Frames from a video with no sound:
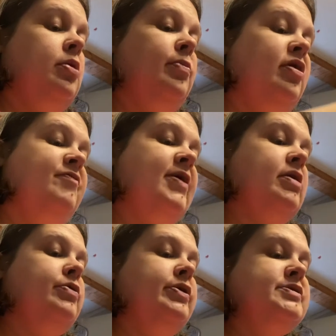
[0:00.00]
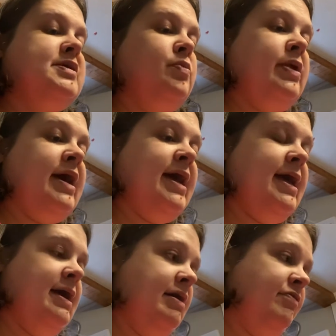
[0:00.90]
But if I don't use up what I
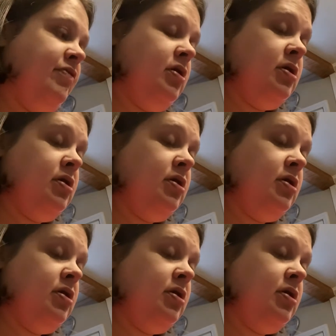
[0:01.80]
have,